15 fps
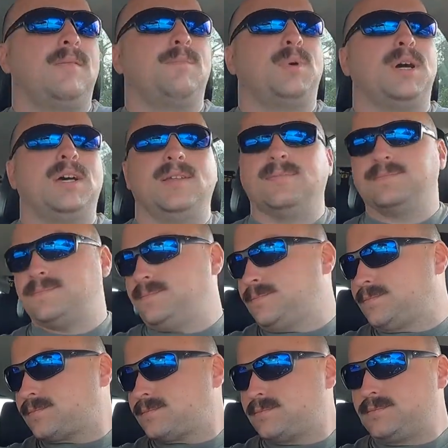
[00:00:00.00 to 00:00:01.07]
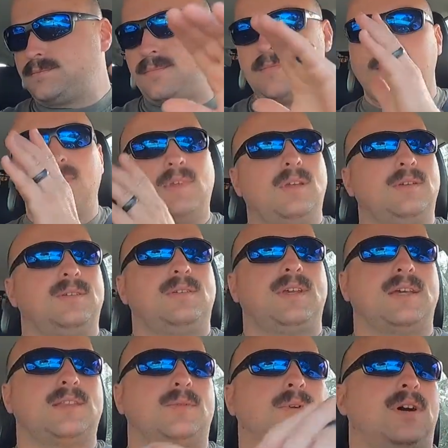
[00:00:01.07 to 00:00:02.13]
But
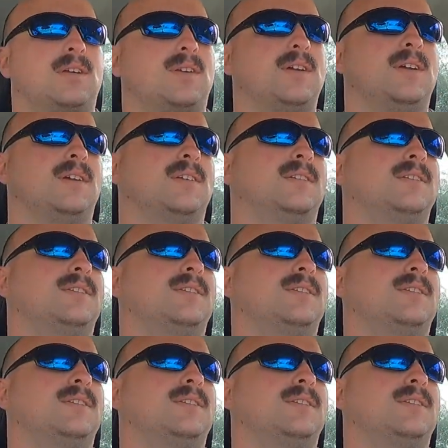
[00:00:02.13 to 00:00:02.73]
got the water here.